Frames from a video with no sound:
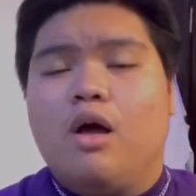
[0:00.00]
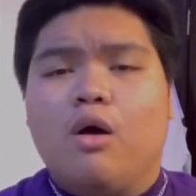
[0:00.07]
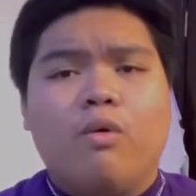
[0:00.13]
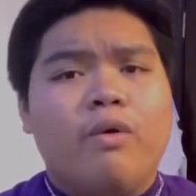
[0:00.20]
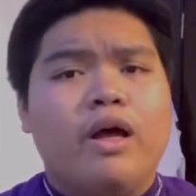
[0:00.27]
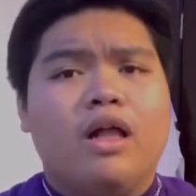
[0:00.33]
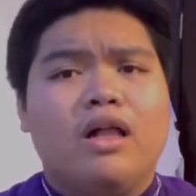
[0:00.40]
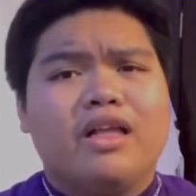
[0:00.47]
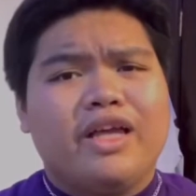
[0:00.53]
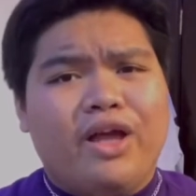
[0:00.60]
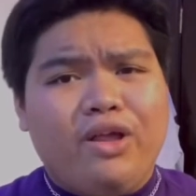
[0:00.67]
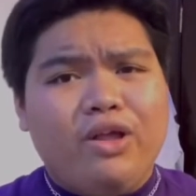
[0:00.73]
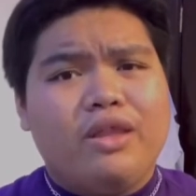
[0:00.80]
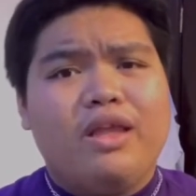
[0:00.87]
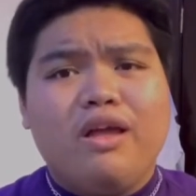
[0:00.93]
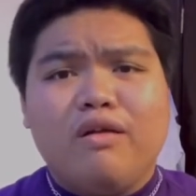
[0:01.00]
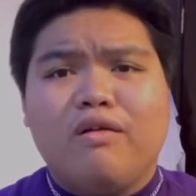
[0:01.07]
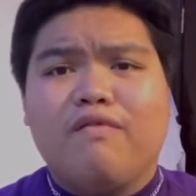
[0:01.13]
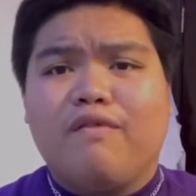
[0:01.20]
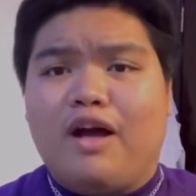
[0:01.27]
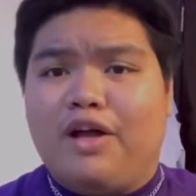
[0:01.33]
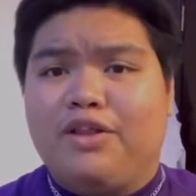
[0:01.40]
Well, can you think of
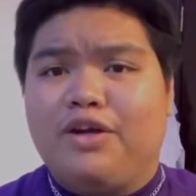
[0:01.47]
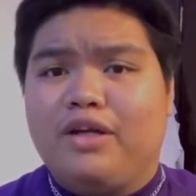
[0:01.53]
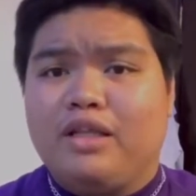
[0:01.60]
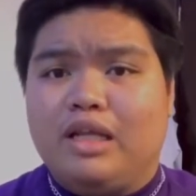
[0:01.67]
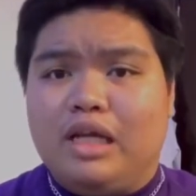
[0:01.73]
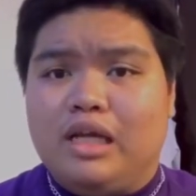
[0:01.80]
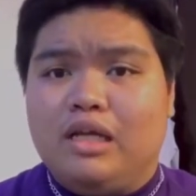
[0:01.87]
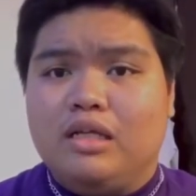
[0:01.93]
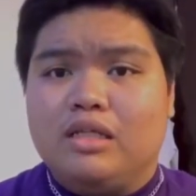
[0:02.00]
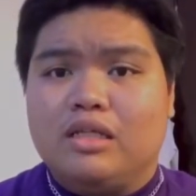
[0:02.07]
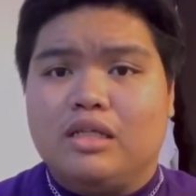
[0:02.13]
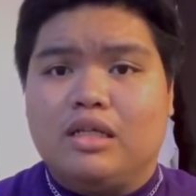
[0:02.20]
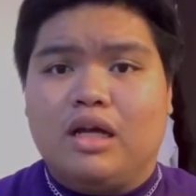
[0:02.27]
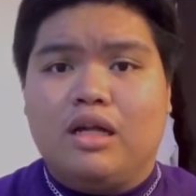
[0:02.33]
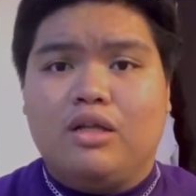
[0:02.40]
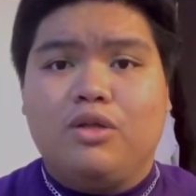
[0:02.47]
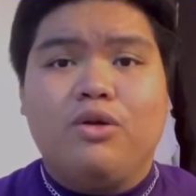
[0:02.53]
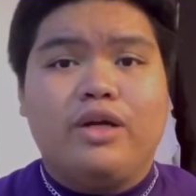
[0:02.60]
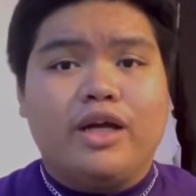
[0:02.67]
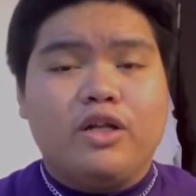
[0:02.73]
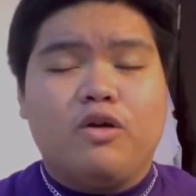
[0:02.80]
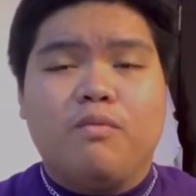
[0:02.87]
other things that you
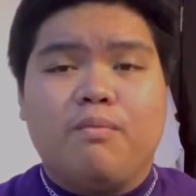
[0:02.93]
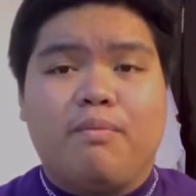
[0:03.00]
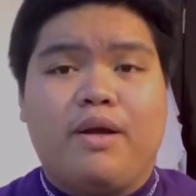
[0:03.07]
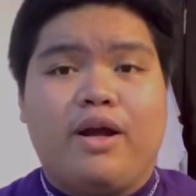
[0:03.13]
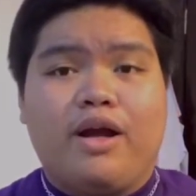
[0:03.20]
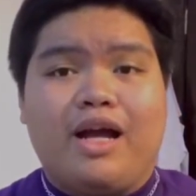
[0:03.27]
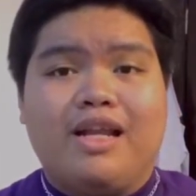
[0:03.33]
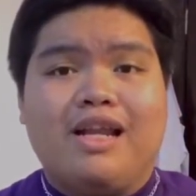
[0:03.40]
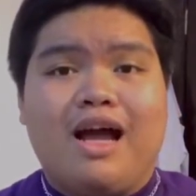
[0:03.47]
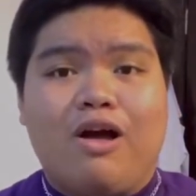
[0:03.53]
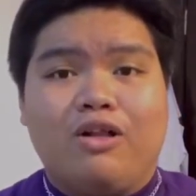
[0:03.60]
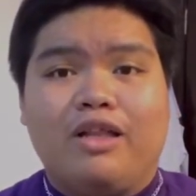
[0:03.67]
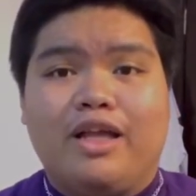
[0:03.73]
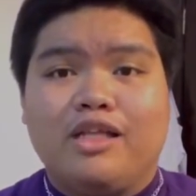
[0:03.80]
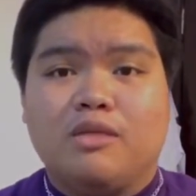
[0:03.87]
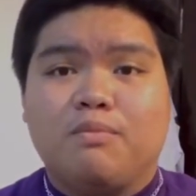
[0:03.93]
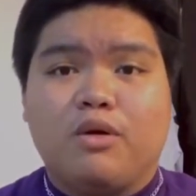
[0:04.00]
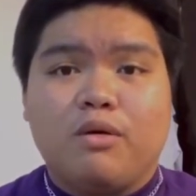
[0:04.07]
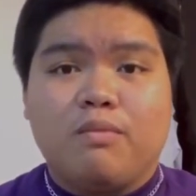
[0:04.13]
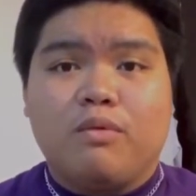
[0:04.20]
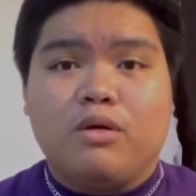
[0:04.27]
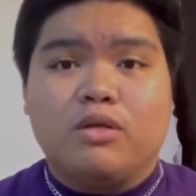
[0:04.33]
can compare an outline's
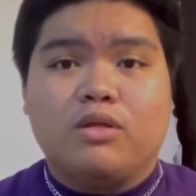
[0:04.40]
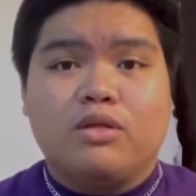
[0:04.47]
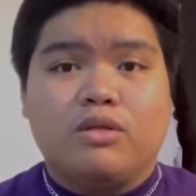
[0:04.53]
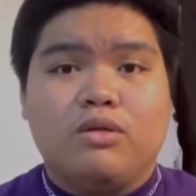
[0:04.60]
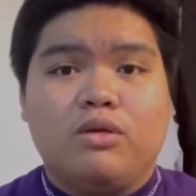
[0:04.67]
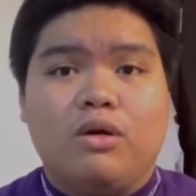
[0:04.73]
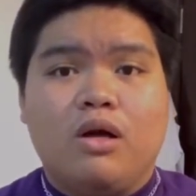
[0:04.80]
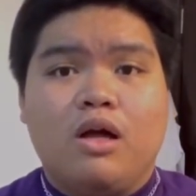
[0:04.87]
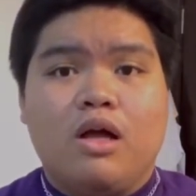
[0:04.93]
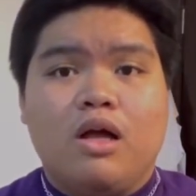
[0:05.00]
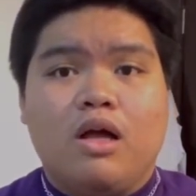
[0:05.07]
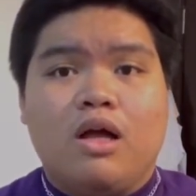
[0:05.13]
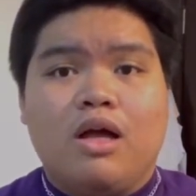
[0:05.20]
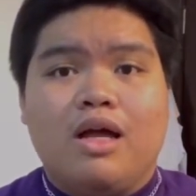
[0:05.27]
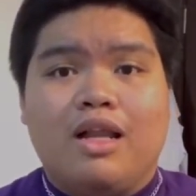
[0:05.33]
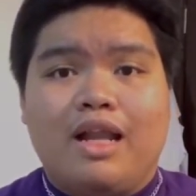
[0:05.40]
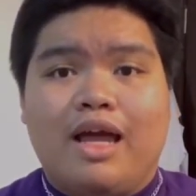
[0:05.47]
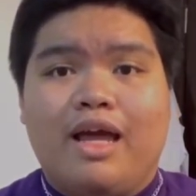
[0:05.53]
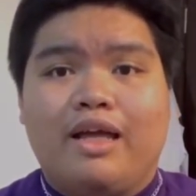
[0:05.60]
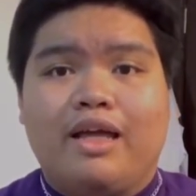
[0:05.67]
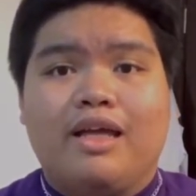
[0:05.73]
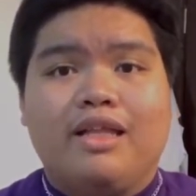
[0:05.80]
purpose to,
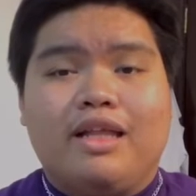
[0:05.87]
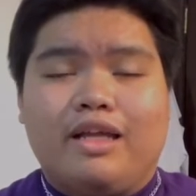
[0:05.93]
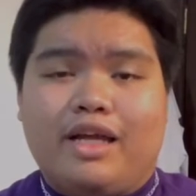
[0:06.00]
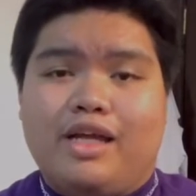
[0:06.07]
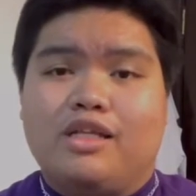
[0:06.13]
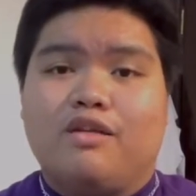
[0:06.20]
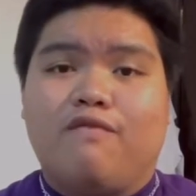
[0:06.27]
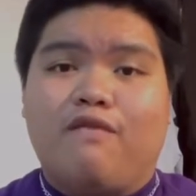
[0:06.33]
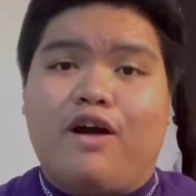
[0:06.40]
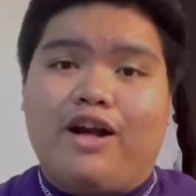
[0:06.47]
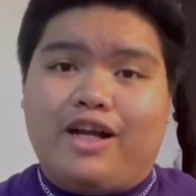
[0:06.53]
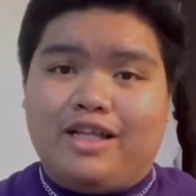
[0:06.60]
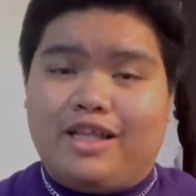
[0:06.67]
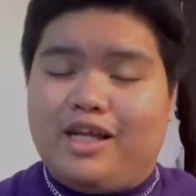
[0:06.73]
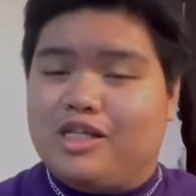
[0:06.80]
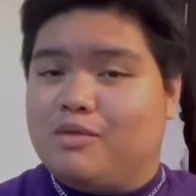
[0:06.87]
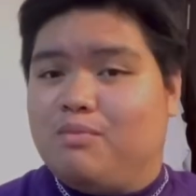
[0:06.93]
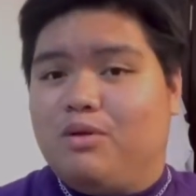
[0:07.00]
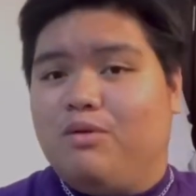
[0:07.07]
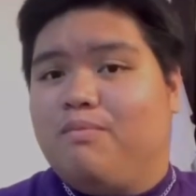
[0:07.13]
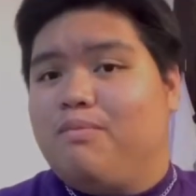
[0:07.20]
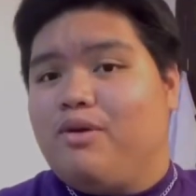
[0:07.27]
like in the case of architect's
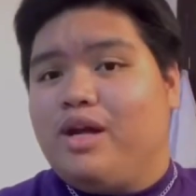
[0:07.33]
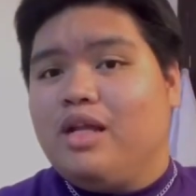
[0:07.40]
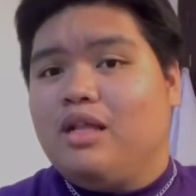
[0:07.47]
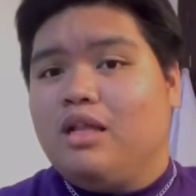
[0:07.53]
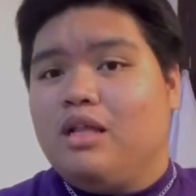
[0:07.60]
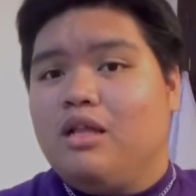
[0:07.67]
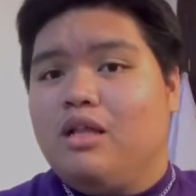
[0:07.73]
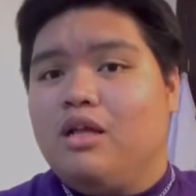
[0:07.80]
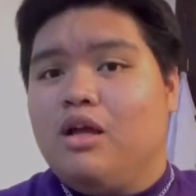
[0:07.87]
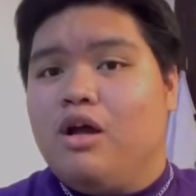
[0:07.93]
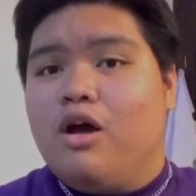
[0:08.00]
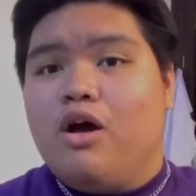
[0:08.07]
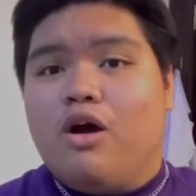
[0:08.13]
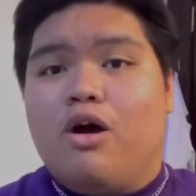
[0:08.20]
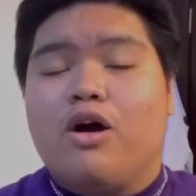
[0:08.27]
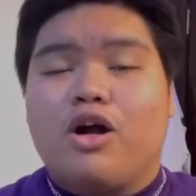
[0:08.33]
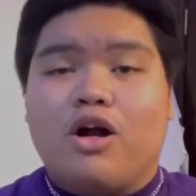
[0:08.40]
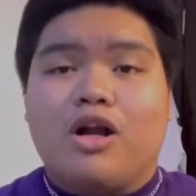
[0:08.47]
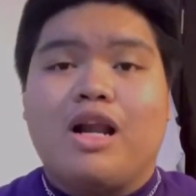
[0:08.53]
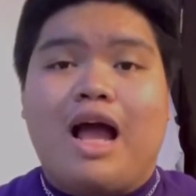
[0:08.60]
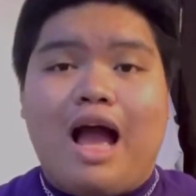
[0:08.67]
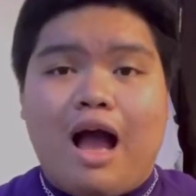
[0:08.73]
blueprint? Or
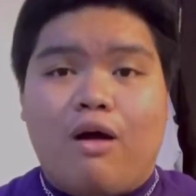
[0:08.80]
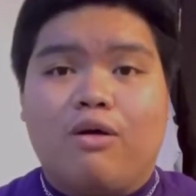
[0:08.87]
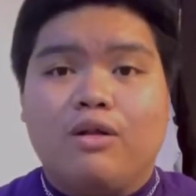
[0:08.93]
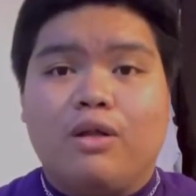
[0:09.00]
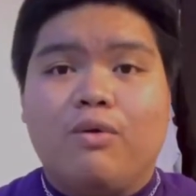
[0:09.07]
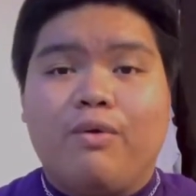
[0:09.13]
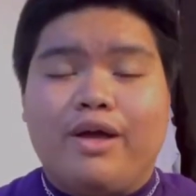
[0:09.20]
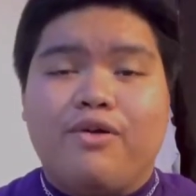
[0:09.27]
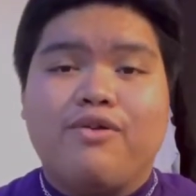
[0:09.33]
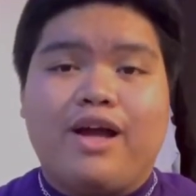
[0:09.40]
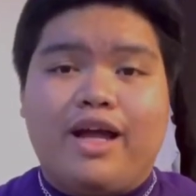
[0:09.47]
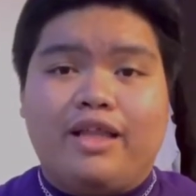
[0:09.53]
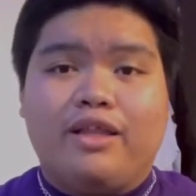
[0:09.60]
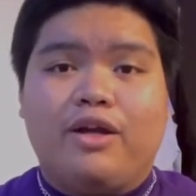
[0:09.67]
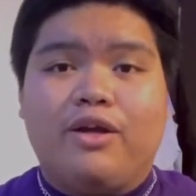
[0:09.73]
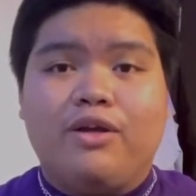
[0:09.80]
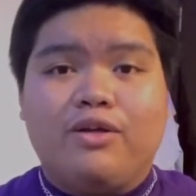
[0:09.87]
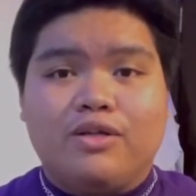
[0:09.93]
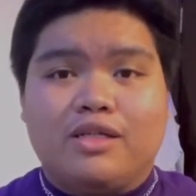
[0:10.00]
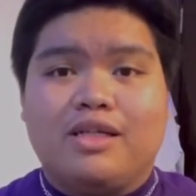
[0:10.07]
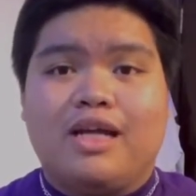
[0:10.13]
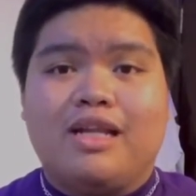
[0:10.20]
on how the way writer
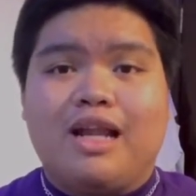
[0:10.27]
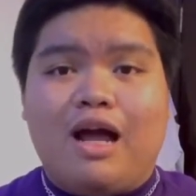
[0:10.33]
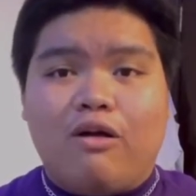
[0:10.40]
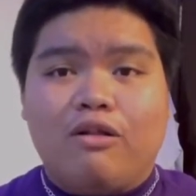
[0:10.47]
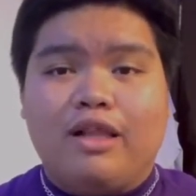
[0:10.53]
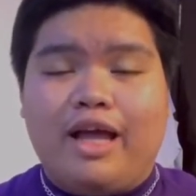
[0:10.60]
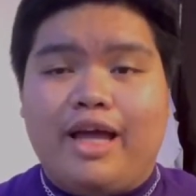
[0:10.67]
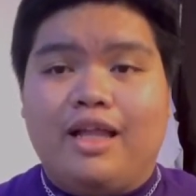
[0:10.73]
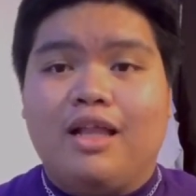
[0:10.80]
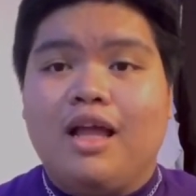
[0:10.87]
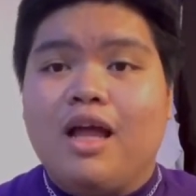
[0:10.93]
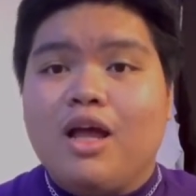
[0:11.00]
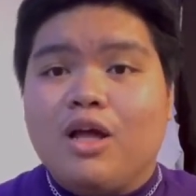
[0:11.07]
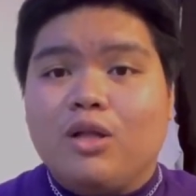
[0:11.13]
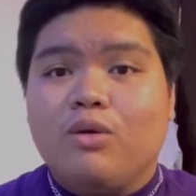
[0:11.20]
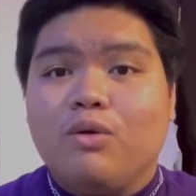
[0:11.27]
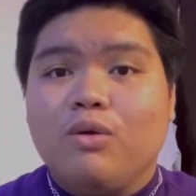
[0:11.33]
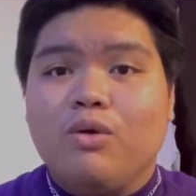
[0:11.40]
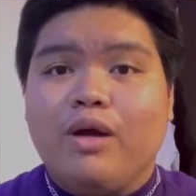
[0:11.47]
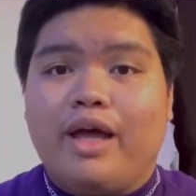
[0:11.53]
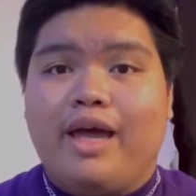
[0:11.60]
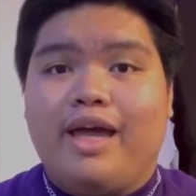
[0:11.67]
used an outline
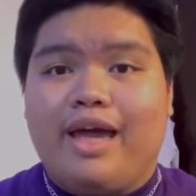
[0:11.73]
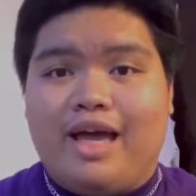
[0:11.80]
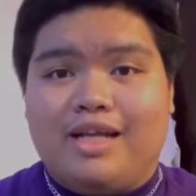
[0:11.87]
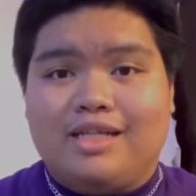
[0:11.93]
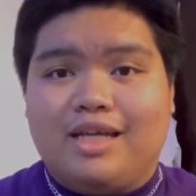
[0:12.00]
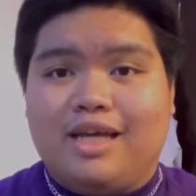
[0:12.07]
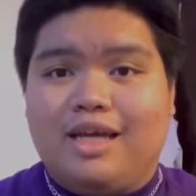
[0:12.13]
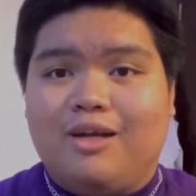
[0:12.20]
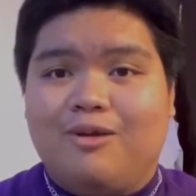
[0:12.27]
to a essay?